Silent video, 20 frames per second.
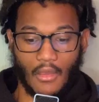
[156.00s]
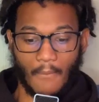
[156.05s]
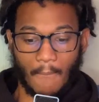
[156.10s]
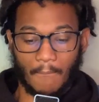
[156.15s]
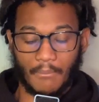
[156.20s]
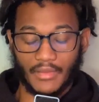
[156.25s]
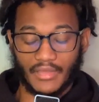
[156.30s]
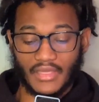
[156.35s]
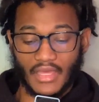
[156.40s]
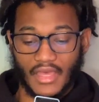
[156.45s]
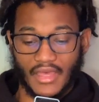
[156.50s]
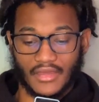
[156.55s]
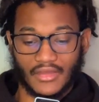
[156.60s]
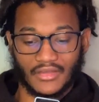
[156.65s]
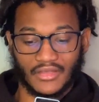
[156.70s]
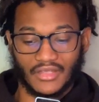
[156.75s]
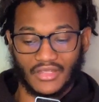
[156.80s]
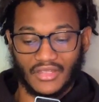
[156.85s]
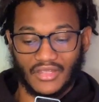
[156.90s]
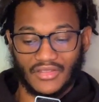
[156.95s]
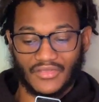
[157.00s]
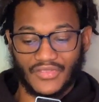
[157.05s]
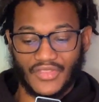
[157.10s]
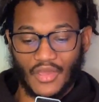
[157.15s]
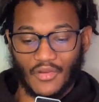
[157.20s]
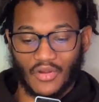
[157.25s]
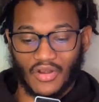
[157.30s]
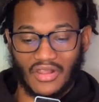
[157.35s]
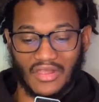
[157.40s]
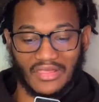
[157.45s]
But yeah, there
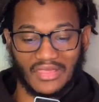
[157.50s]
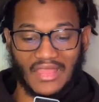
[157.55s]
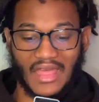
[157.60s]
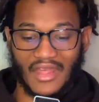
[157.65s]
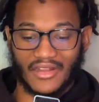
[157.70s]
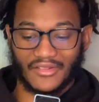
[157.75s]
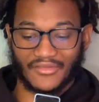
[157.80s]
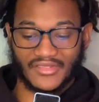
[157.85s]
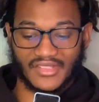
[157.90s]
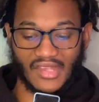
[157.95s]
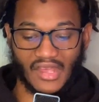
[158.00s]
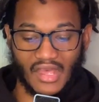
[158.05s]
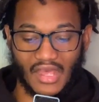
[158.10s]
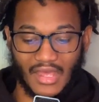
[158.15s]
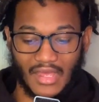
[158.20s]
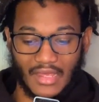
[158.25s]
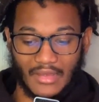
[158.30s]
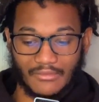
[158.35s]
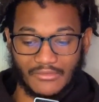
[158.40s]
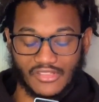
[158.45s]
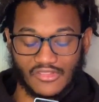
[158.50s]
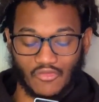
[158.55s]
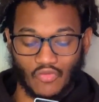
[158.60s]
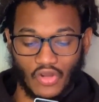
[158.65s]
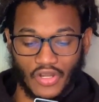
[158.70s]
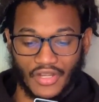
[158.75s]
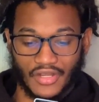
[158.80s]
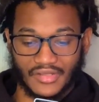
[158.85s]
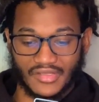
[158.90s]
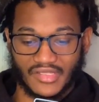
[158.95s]
were a lot of times
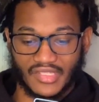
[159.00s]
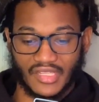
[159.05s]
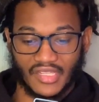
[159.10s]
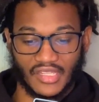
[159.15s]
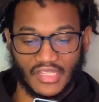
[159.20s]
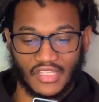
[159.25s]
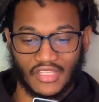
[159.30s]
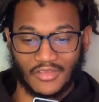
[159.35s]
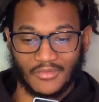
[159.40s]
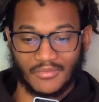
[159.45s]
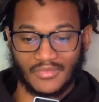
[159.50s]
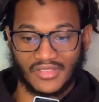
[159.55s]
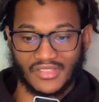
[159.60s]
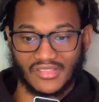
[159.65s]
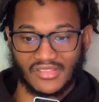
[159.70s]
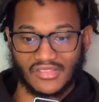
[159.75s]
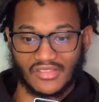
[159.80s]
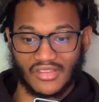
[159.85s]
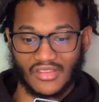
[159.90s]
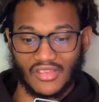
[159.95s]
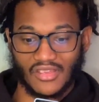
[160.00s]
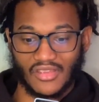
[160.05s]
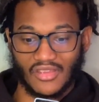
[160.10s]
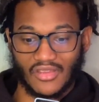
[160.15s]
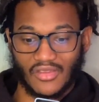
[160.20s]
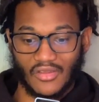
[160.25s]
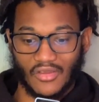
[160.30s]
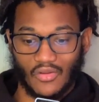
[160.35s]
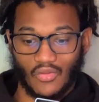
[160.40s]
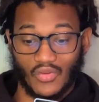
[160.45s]
where Tibbs
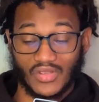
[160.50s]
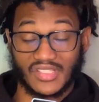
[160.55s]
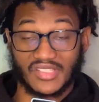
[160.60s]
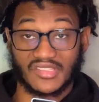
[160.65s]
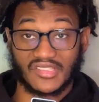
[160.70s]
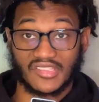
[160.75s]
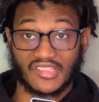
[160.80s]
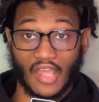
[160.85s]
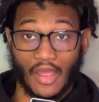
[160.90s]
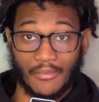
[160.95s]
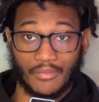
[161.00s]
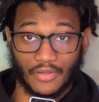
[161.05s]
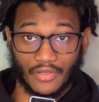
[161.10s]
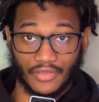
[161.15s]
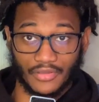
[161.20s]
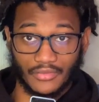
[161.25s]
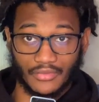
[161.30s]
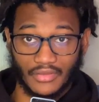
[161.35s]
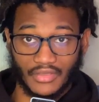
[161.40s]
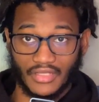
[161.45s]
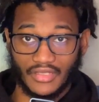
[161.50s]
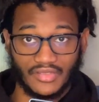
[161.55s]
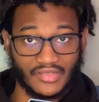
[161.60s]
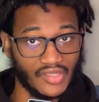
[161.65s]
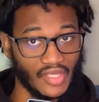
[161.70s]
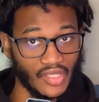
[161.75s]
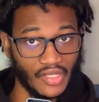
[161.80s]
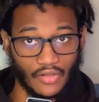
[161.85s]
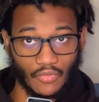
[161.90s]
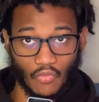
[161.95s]
was stubborn. He
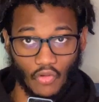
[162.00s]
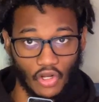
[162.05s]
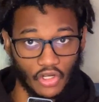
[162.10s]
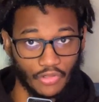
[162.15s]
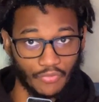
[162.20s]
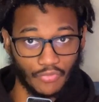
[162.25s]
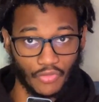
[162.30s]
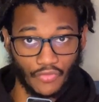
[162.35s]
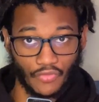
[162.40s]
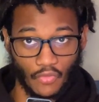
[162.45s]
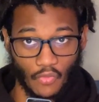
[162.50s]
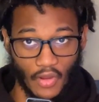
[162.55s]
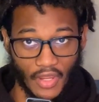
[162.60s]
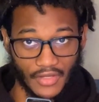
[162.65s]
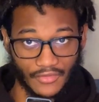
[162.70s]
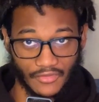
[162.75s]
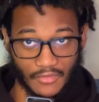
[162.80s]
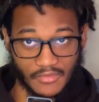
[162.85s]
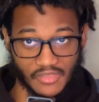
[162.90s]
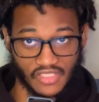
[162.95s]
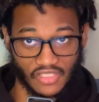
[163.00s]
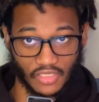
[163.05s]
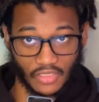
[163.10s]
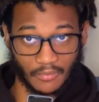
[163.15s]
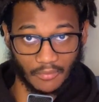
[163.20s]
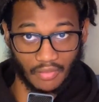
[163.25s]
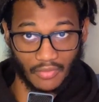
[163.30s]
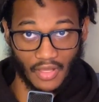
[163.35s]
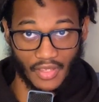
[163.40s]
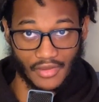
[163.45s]
didn't want to move away from
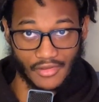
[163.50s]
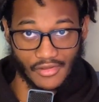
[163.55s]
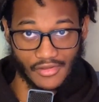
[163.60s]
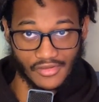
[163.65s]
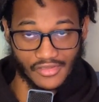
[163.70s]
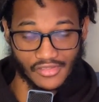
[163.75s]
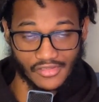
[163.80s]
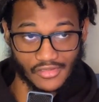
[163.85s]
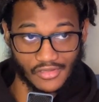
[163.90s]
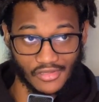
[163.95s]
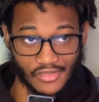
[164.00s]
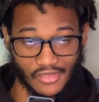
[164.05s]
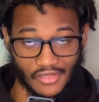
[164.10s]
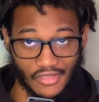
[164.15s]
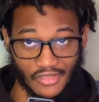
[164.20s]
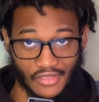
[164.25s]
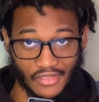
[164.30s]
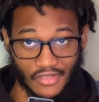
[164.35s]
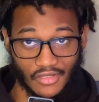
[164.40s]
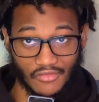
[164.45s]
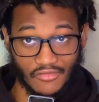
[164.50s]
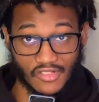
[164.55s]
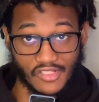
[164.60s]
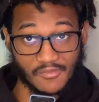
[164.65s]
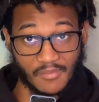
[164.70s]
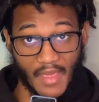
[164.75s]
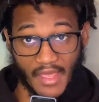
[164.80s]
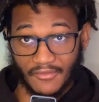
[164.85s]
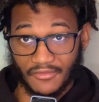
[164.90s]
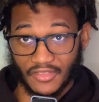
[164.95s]
certain players.
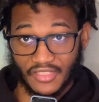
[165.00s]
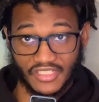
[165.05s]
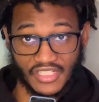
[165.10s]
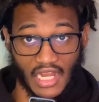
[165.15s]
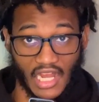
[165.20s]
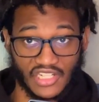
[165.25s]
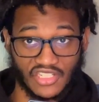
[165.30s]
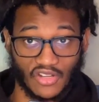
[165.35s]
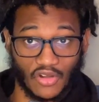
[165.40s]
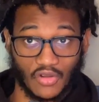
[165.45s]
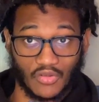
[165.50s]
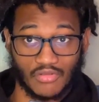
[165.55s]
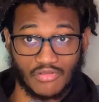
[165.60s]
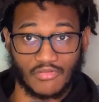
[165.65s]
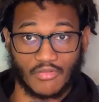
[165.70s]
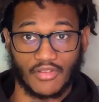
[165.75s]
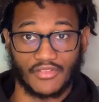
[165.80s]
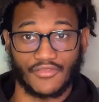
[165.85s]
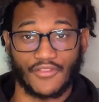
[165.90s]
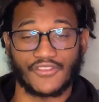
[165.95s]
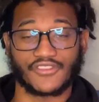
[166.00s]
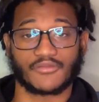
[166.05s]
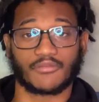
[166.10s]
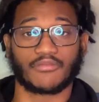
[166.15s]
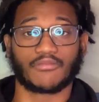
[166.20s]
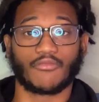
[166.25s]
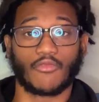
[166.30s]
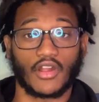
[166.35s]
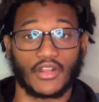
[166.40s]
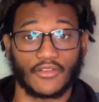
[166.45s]
Respectfully, Josh Hart was
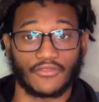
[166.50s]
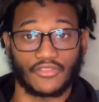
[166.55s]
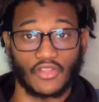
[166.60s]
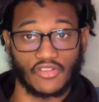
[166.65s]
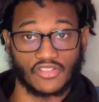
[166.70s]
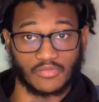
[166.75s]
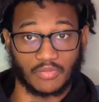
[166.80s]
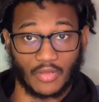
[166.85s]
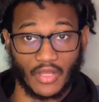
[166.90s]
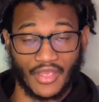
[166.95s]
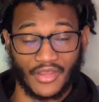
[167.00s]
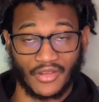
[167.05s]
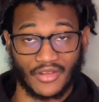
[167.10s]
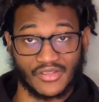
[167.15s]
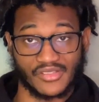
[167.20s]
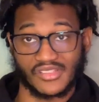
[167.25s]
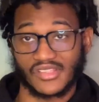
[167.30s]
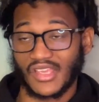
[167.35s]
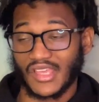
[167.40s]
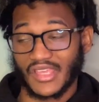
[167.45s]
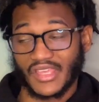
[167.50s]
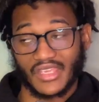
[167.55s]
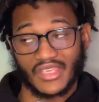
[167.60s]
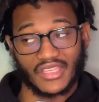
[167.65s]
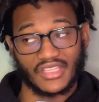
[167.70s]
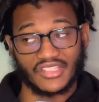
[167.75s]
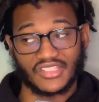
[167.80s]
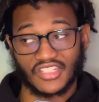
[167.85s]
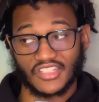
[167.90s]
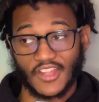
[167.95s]
one of those players.
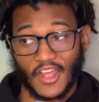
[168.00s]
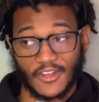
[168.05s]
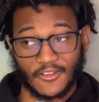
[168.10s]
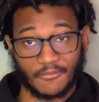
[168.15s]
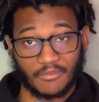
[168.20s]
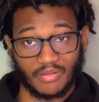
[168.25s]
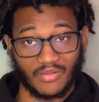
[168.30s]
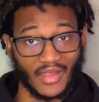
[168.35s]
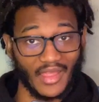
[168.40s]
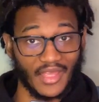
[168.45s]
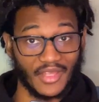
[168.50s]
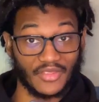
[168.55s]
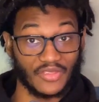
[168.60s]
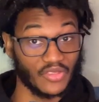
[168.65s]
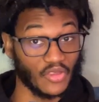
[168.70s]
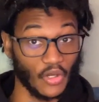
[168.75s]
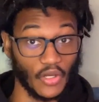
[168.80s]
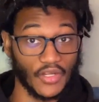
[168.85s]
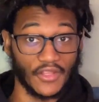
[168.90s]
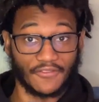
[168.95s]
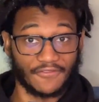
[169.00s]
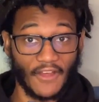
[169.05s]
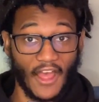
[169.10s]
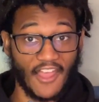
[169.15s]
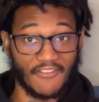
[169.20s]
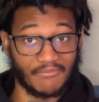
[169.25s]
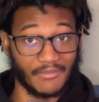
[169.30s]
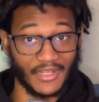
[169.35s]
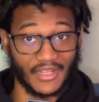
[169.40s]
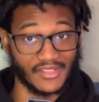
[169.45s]
He should not have played
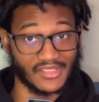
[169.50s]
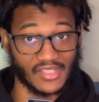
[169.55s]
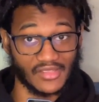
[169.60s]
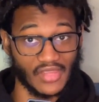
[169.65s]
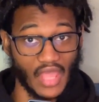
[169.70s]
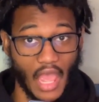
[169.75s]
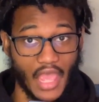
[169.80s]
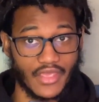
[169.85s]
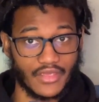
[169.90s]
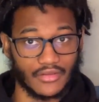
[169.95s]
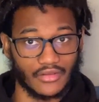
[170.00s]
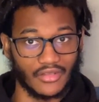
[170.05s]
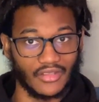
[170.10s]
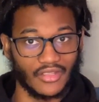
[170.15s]
35 minutes a night